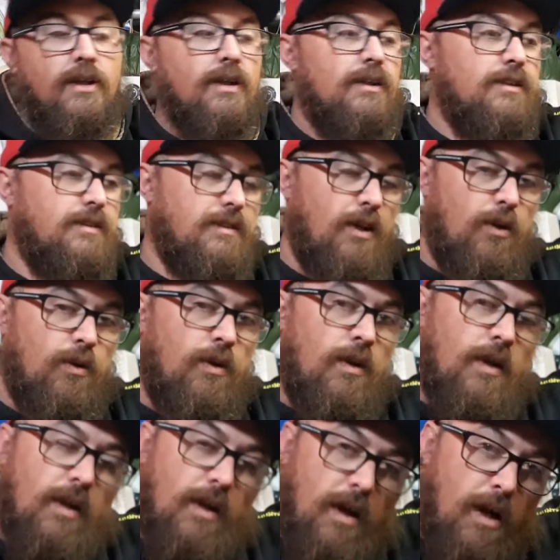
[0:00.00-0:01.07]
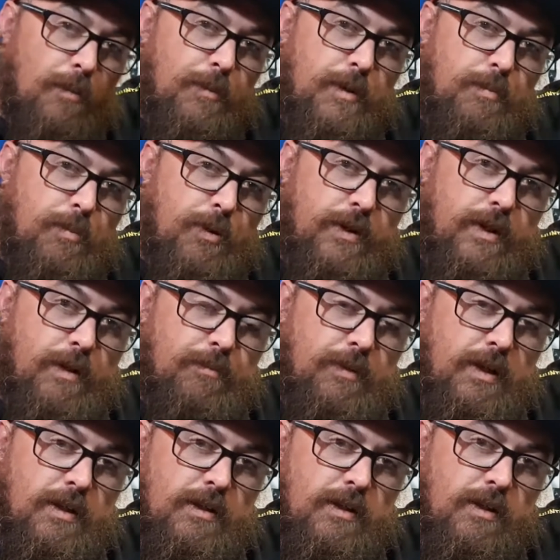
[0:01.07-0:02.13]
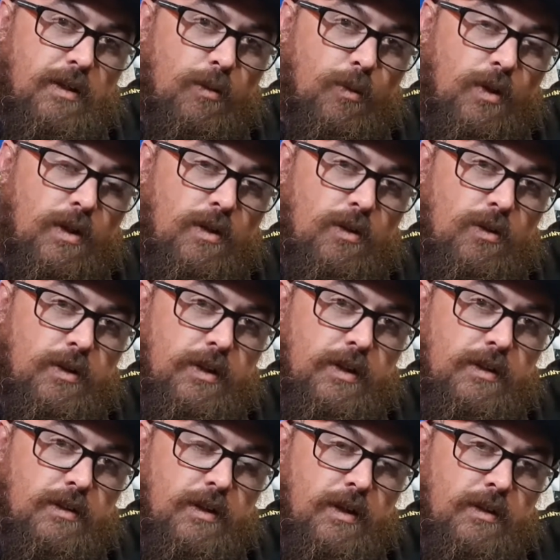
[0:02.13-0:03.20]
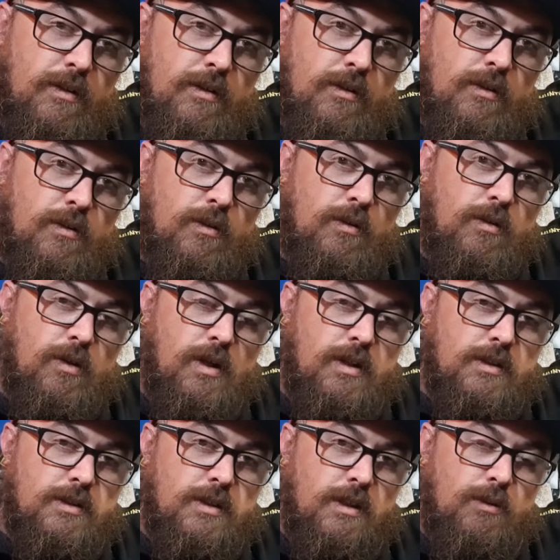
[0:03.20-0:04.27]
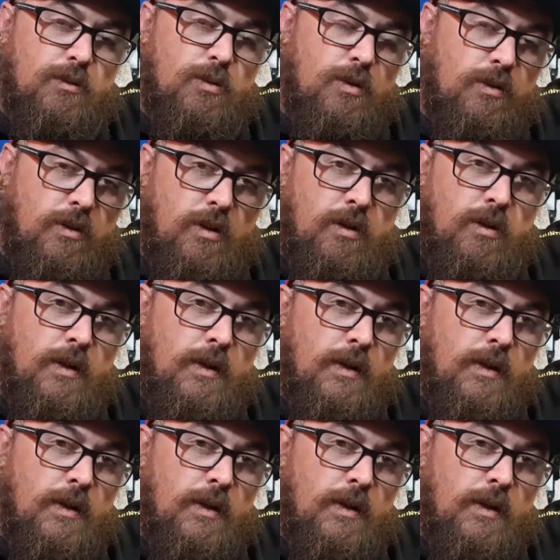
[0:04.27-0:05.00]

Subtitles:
So I'm going to put it up there, you know, we're going to look at it, and like I said, you know,